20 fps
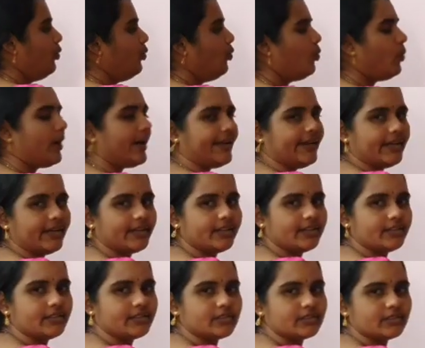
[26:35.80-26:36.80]
1.
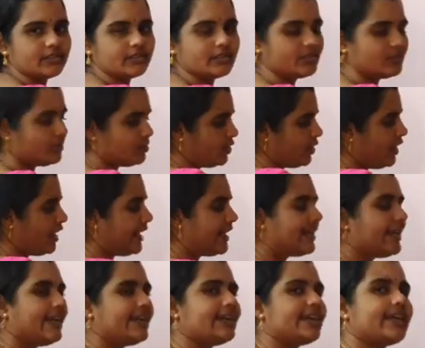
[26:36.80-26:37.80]
So you
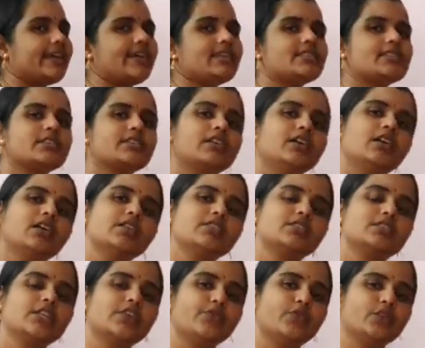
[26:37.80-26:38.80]
can write it as
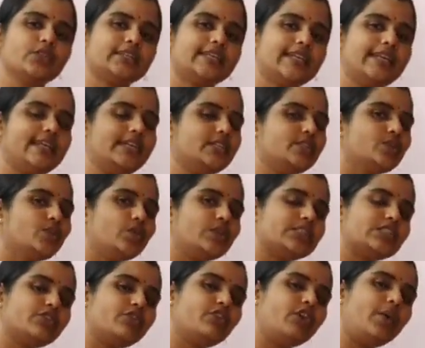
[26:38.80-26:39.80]
CO3. So what
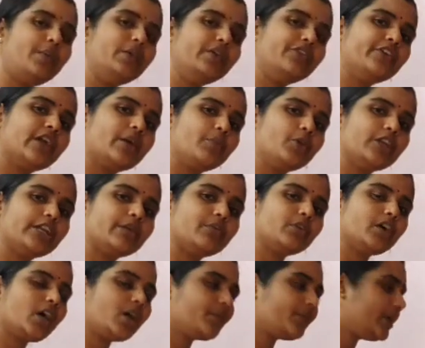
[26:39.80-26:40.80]
is the formula for
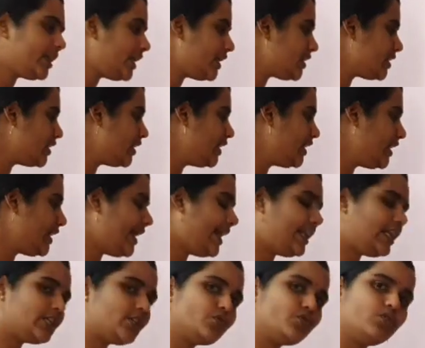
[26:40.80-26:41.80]
ammonium carbonate?
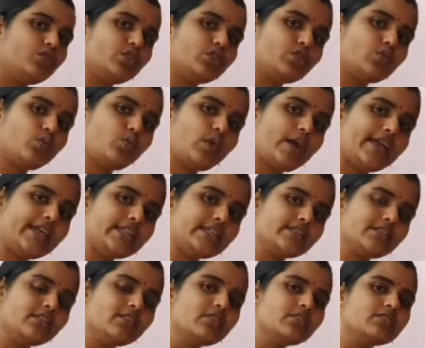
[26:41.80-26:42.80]
NH4
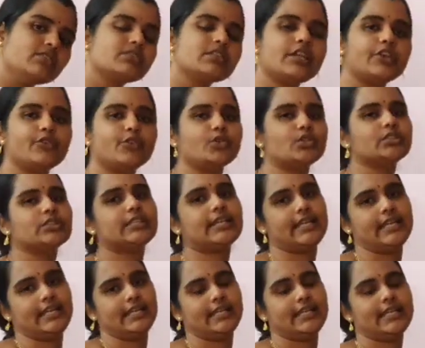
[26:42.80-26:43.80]
twice,
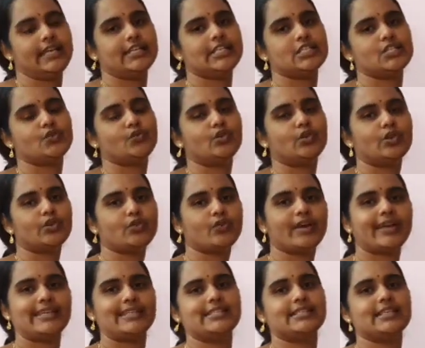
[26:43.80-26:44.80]
CO3. NH4
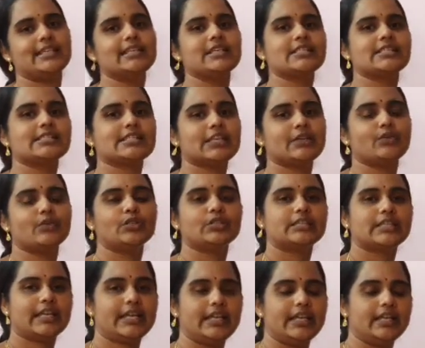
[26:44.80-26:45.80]
twice,
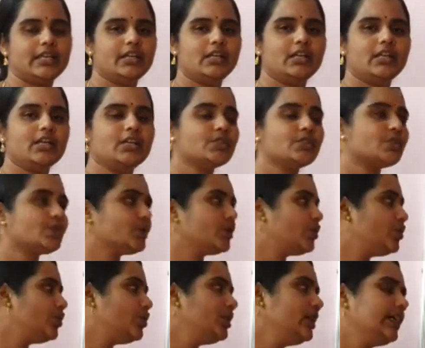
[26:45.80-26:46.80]
CO3.
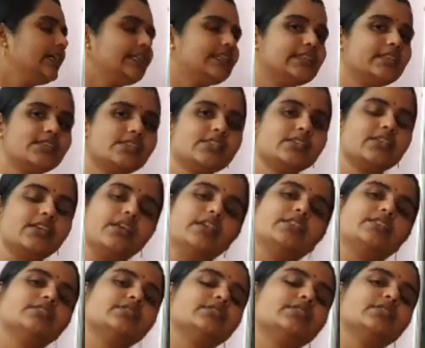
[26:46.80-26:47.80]
So this
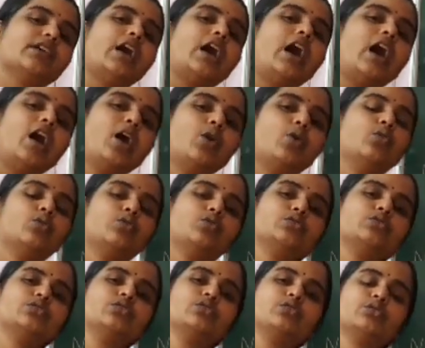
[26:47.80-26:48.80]
is how
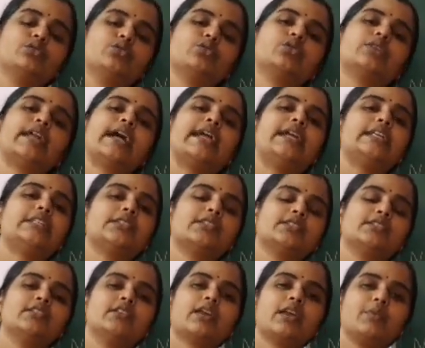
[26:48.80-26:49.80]
to write
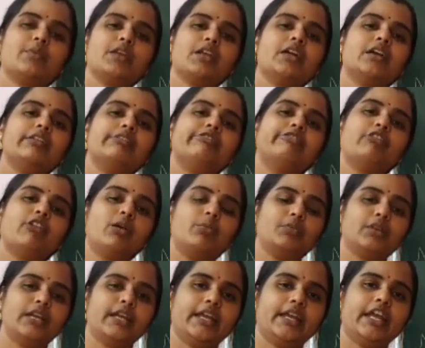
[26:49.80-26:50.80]
the chemical
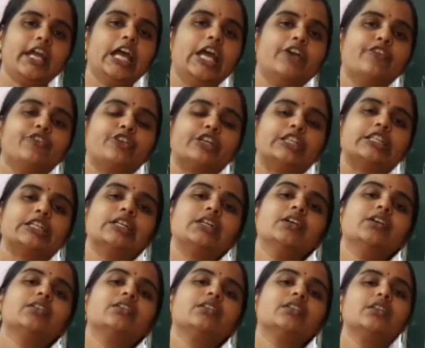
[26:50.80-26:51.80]
formulae for the
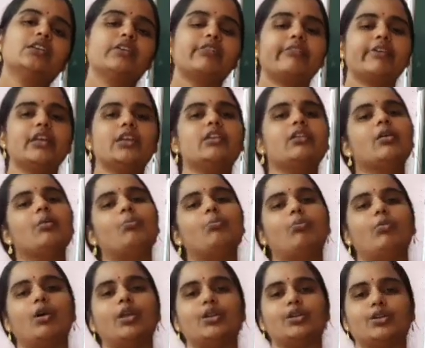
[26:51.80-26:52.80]
given
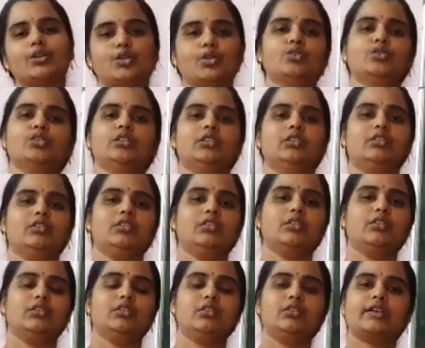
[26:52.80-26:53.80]
molecule.
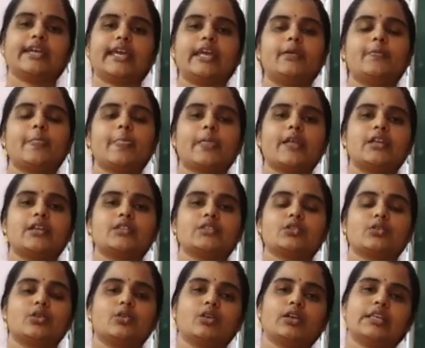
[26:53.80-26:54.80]
Okay.
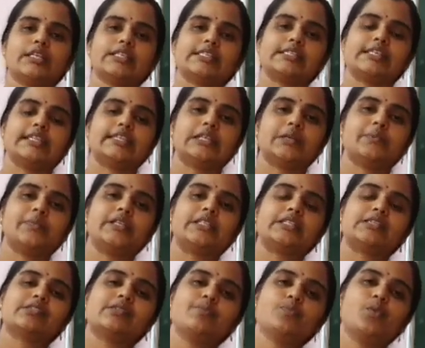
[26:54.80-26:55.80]
So it is nothing but
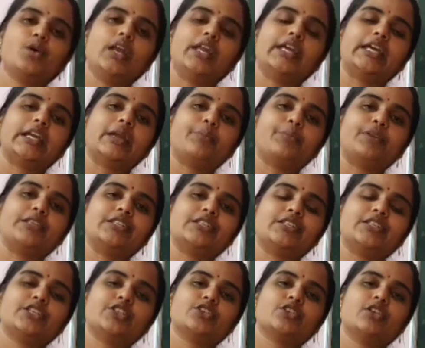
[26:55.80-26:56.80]
the symbolic
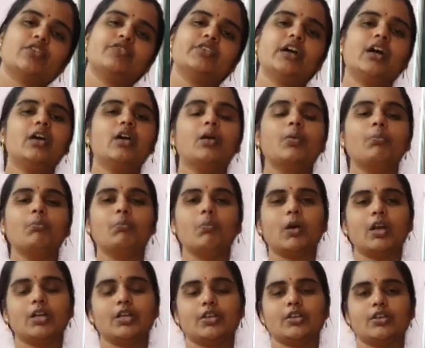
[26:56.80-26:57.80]
representation of the
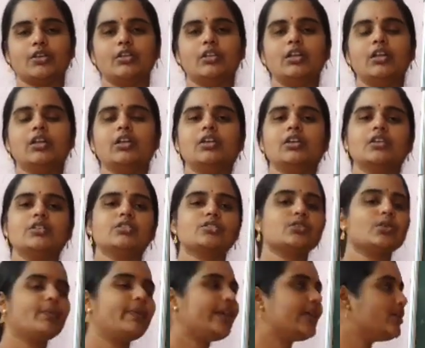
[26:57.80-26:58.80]
molecule.
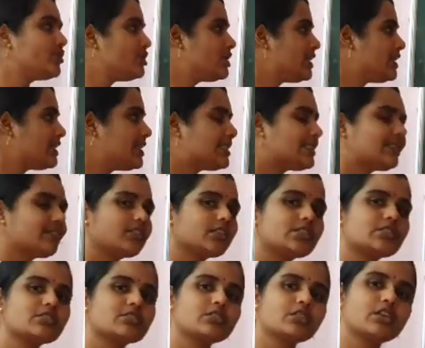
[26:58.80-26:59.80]
So by using this
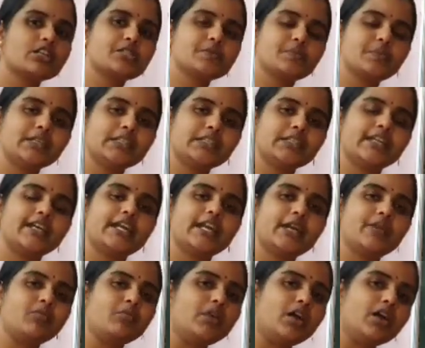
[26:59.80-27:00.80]
crisscross method
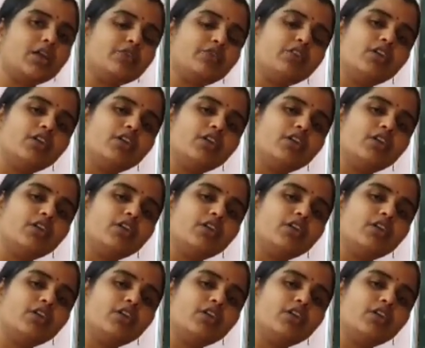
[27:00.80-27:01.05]
and by